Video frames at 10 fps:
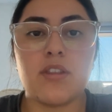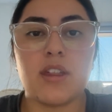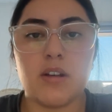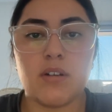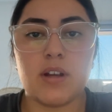
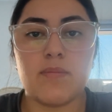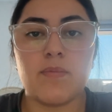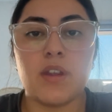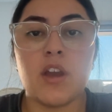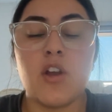theory
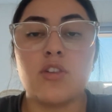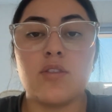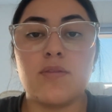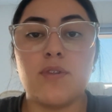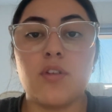
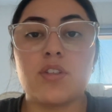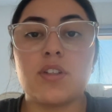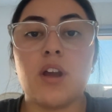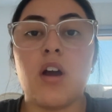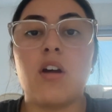to
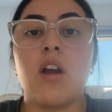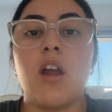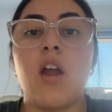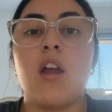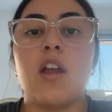foster
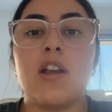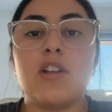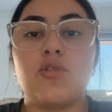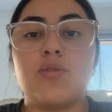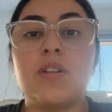
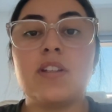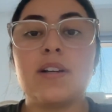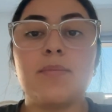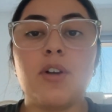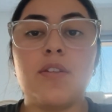
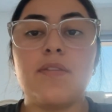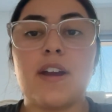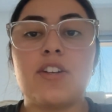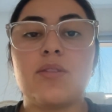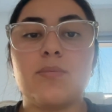intrinsic
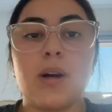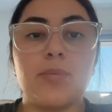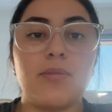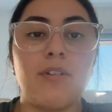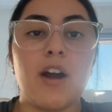motivation by
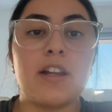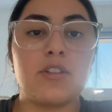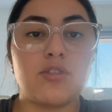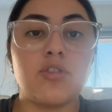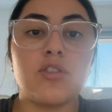providing
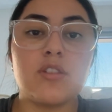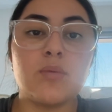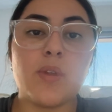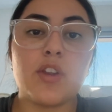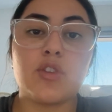students
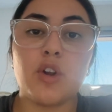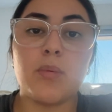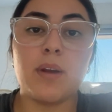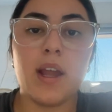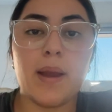with
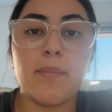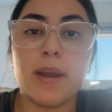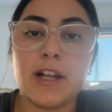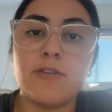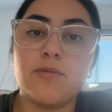autonomy and
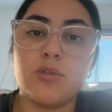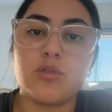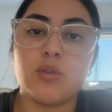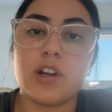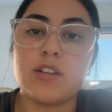meaningful
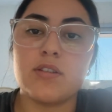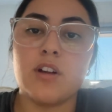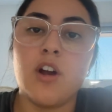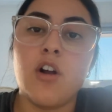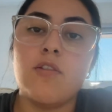choice.
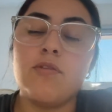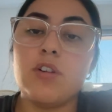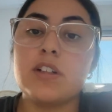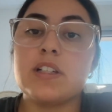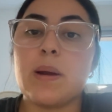For
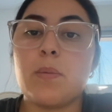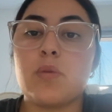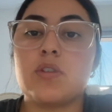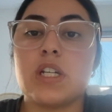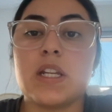example,
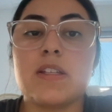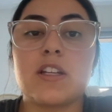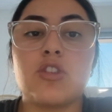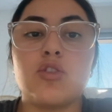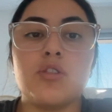students
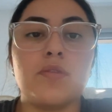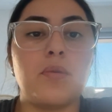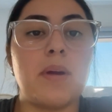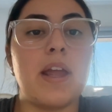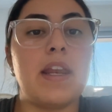can choose
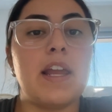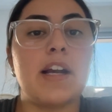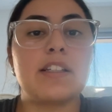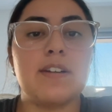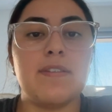from any
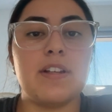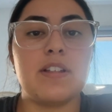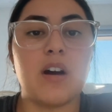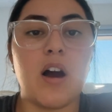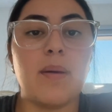activity
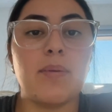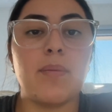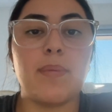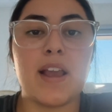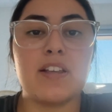type,
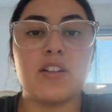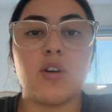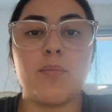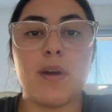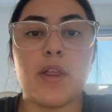pacing,
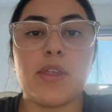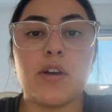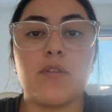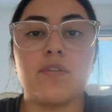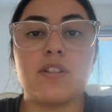or
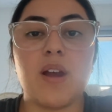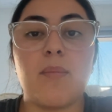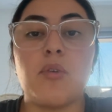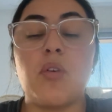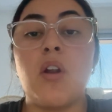method of
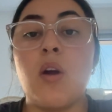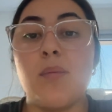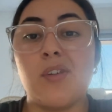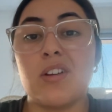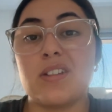assignment.
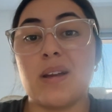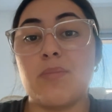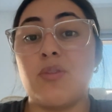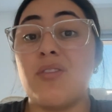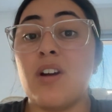For
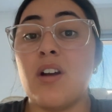example,